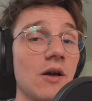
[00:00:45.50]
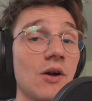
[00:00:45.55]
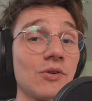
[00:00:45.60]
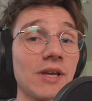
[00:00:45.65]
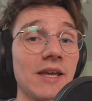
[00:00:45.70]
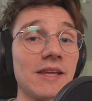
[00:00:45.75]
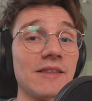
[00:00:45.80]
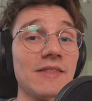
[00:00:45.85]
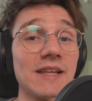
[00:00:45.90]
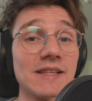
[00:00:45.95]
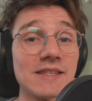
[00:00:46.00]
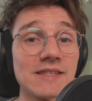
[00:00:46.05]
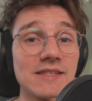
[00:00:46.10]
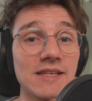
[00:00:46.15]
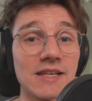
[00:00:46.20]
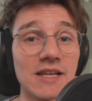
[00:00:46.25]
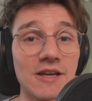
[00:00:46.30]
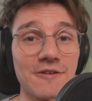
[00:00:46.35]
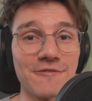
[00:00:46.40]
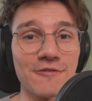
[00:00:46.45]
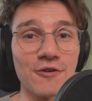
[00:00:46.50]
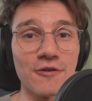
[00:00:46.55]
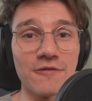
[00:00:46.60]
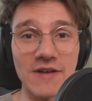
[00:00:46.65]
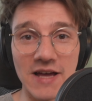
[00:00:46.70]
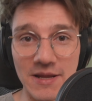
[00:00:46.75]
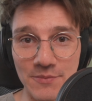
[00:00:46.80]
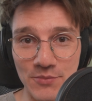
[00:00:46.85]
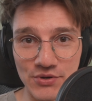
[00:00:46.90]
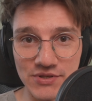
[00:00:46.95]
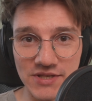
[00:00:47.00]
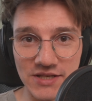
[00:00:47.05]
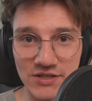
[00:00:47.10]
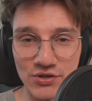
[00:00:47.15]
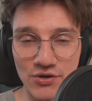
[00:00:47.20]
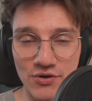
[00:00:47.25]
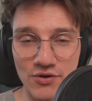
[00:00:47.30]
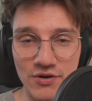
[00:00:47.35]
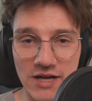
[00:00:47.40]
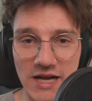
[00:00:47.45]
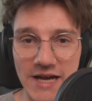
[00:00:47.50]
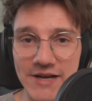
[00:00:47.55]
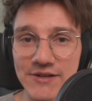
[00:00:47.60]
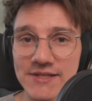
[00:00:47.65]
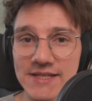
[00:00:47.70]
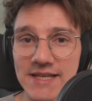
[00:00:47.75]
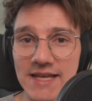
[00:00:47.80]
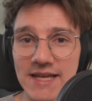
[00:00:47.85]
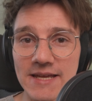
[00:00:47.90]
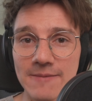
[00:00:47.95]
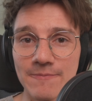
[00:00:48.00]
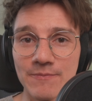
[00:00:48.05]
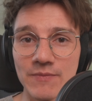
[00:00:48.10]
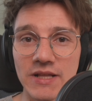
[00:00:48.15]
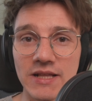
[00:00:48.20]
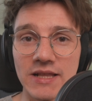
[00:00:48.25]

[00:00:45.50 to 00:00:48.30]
Okay, that's enough of unboxing talk, I would say.